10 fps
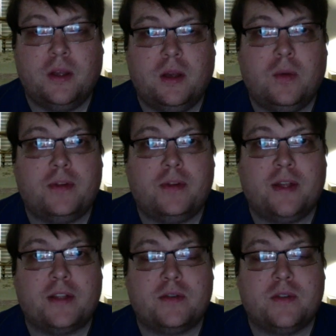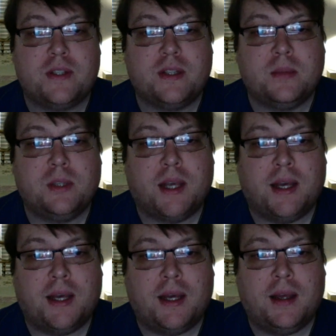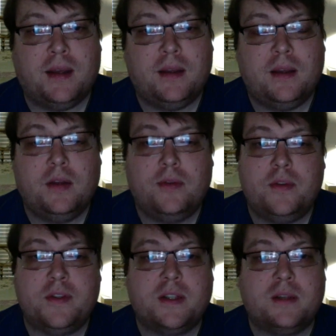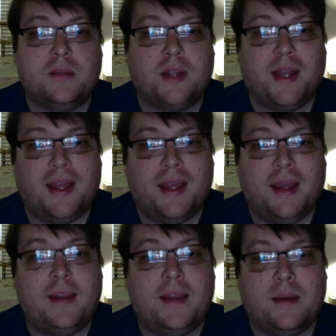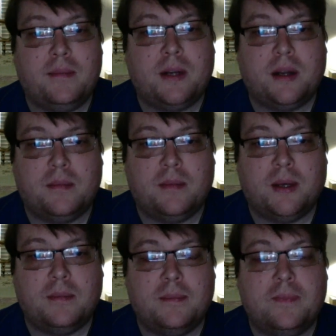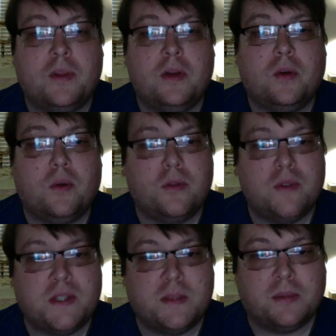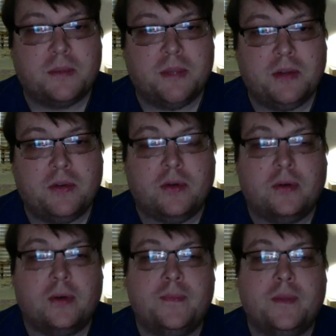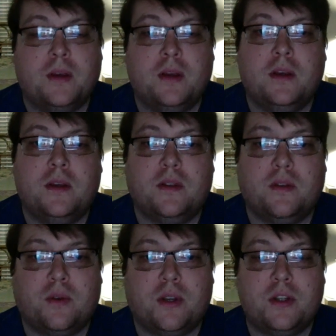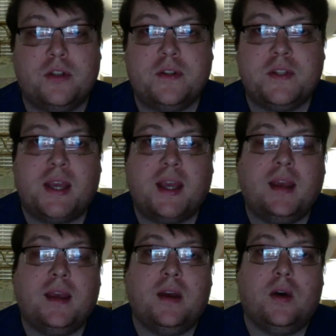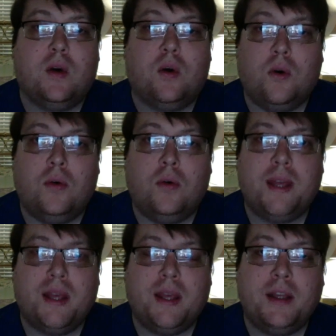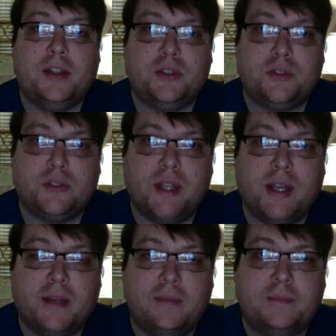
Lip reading: whether that's through the syllable ah, through the syllable e, yam, ram, bam, or through the simple bindu. Therefore, as you say om e shuddhe,